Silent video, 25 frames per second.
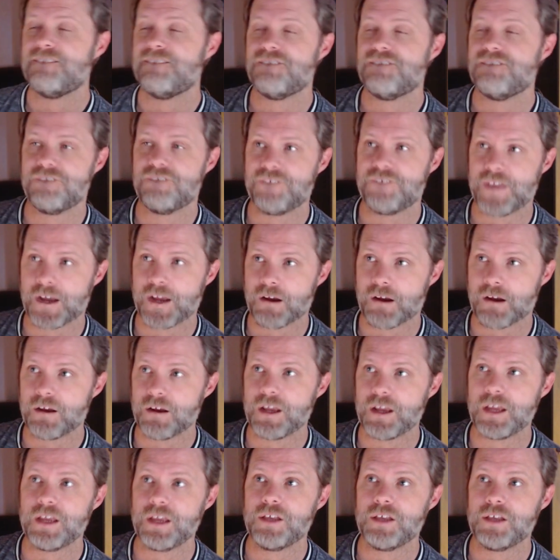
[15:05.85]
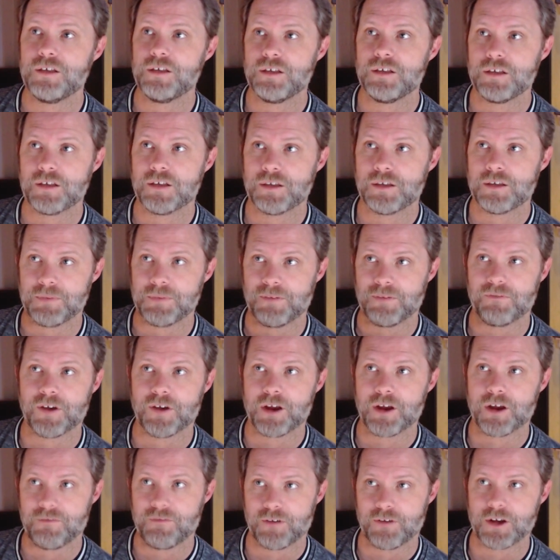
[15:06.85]
Very can be a
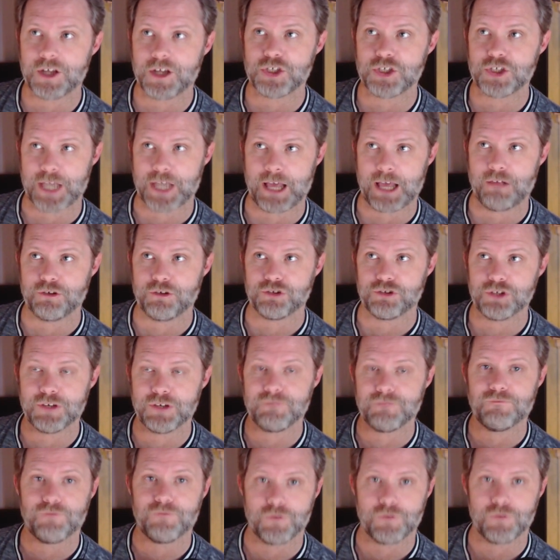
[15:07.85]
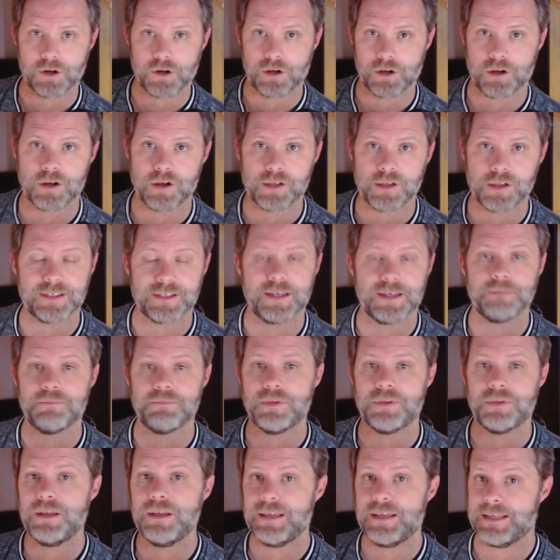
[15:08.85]
very, very challenging foreign
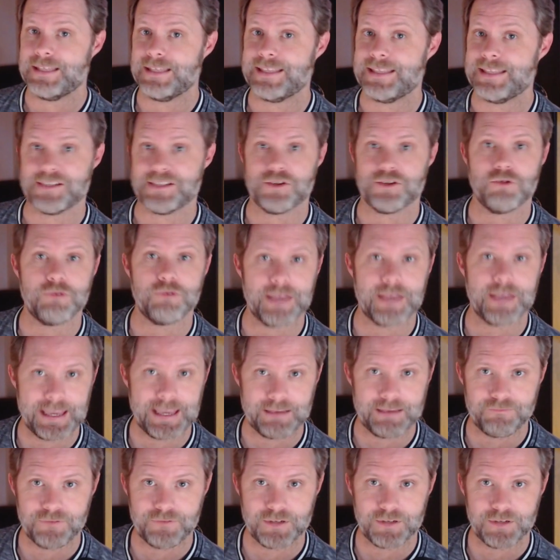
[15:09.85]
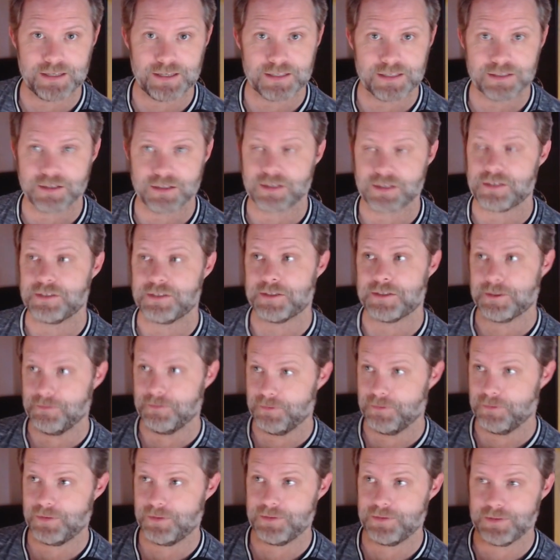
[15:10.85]
concept. That's okay if it is, because
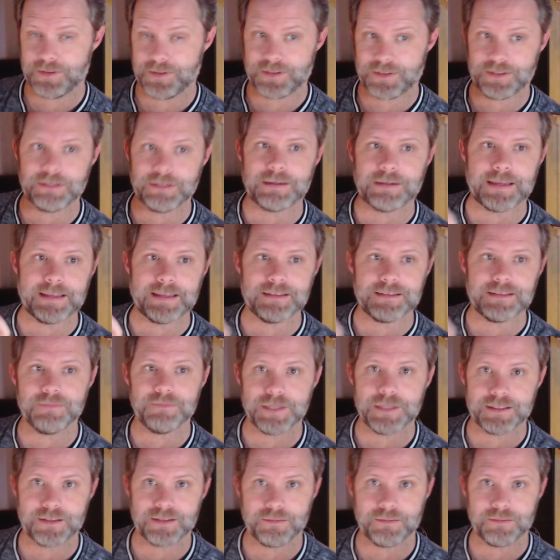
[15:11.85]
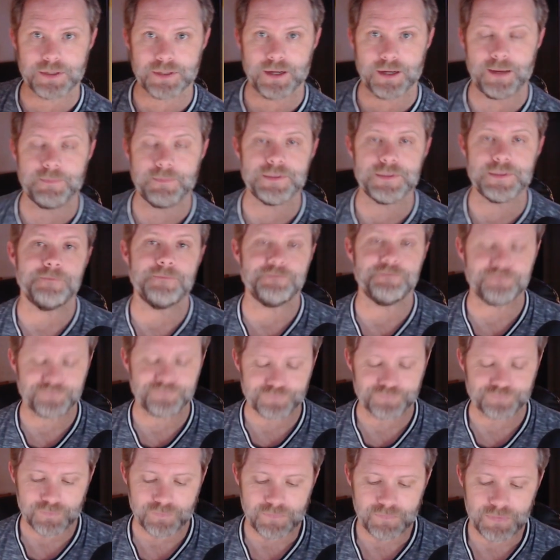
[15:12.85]
it still gets me sometimes.
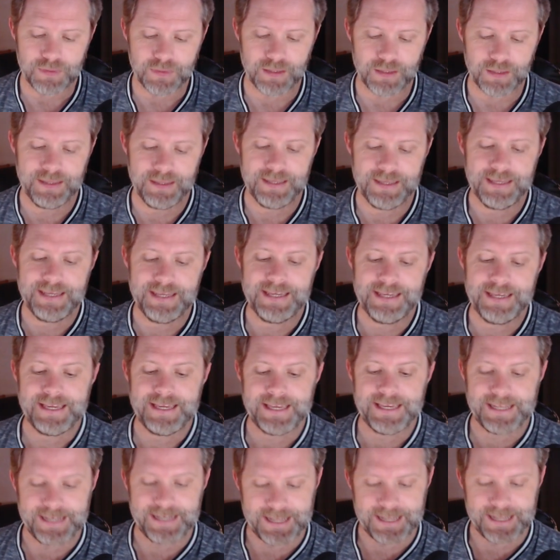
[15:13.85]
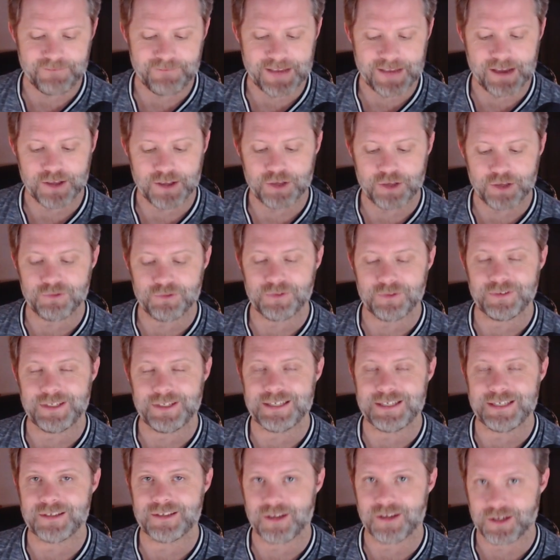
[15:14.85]
Innate value
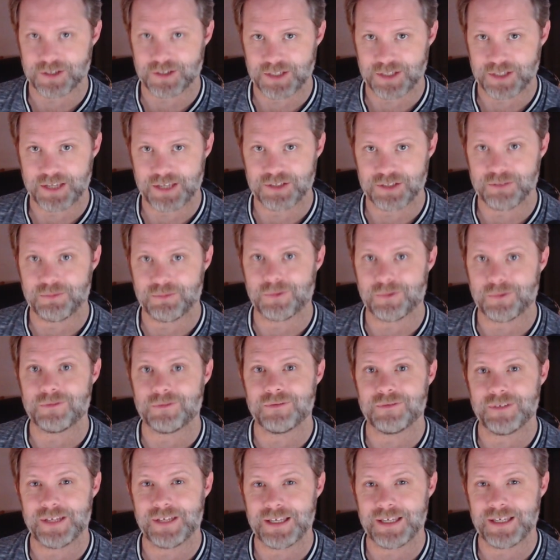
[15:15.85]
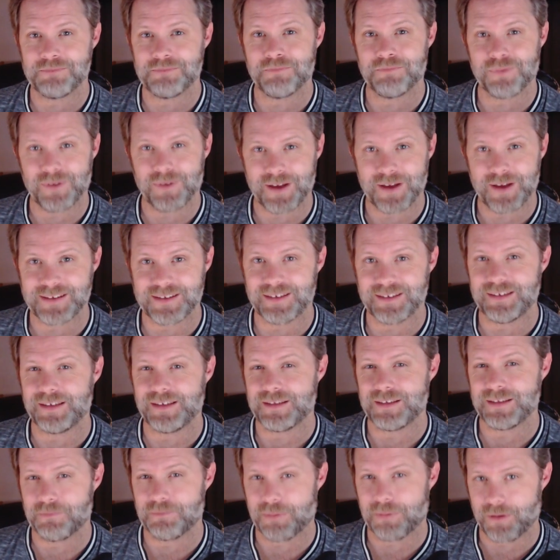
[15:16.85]
is not changeable. It's present.
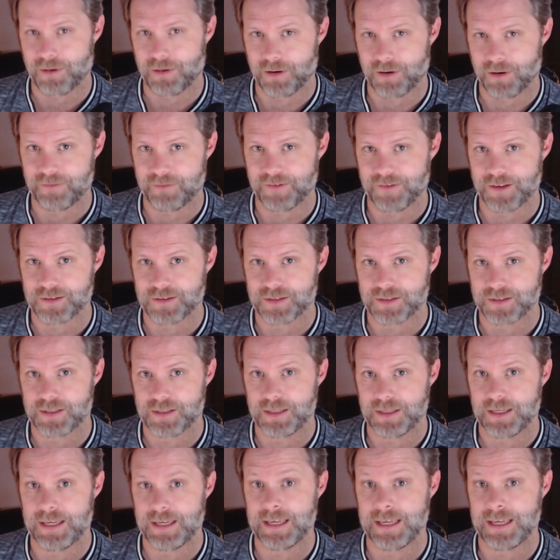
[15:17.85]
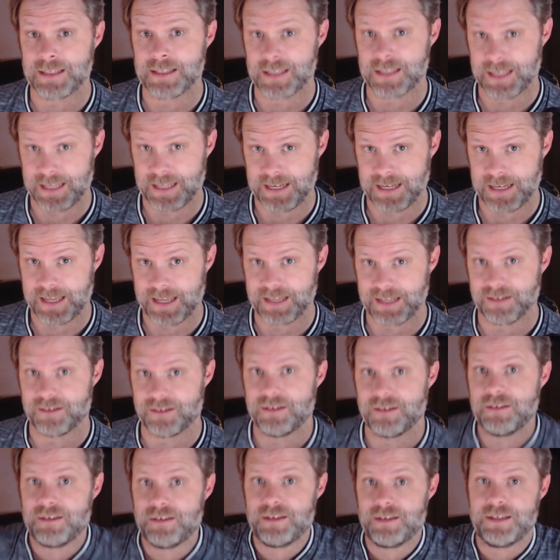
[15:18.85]
It's part of us. It's
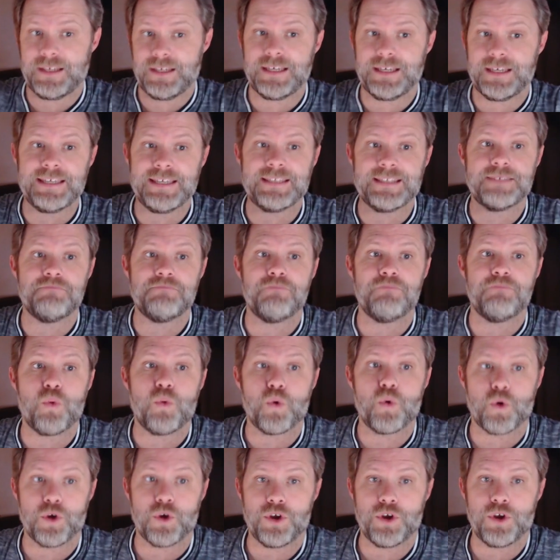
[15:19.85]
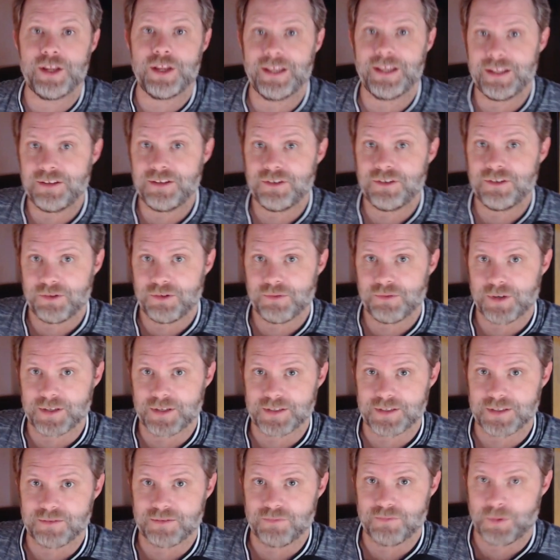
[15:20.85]
innate. It's born into
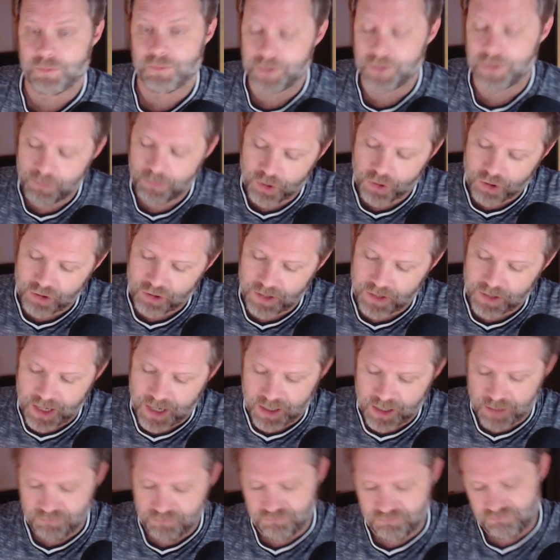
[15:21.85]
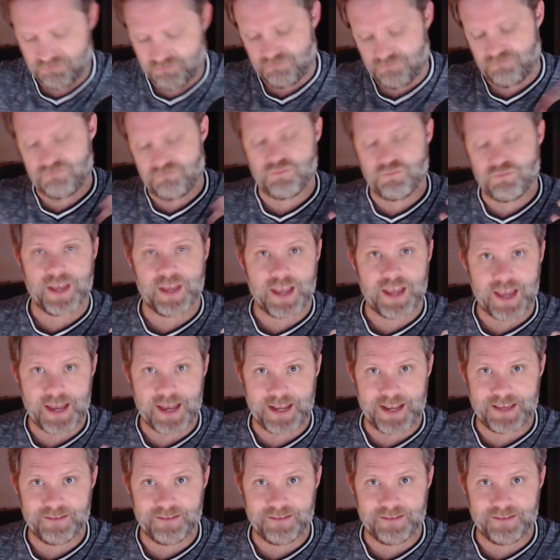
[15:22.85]
us. When we were created, we had it.